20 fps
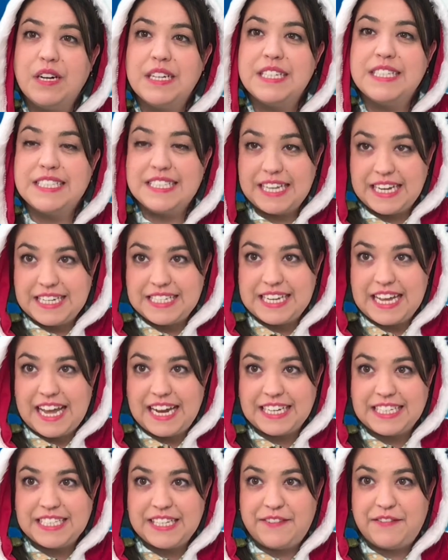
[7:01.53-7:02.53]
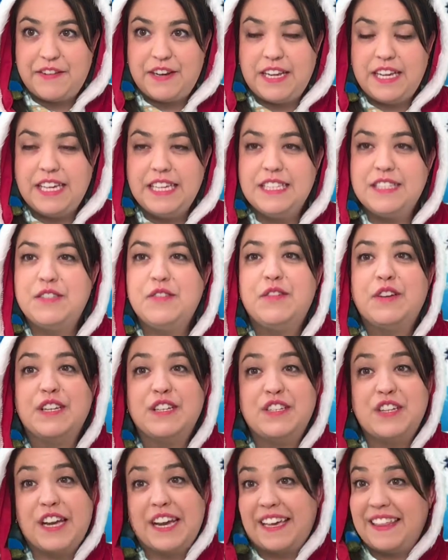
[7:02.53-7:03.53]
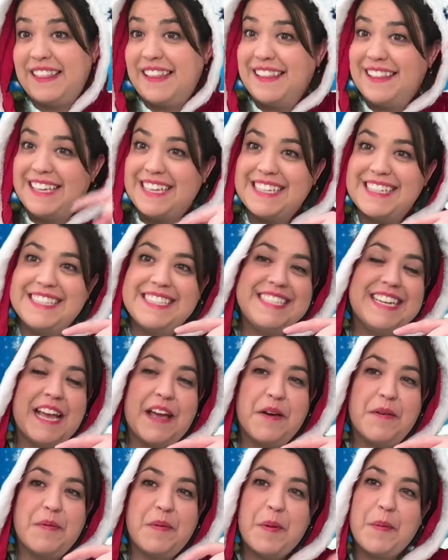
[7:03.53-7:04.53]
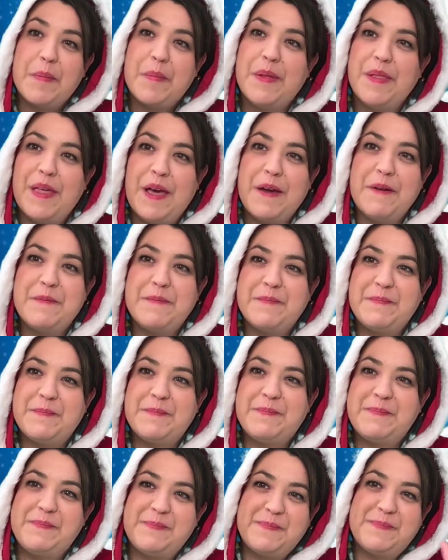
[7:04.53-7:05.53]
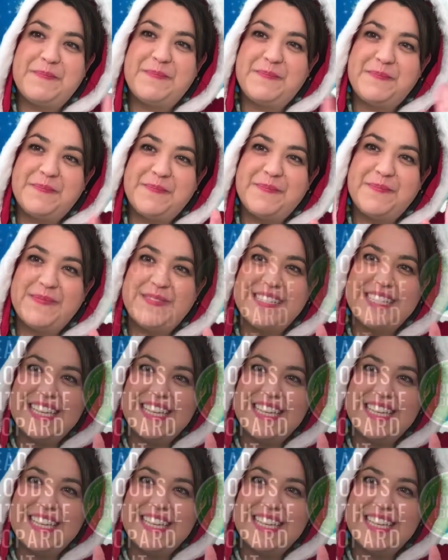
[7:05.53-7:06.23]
Santa activities, you can check the links down below. See you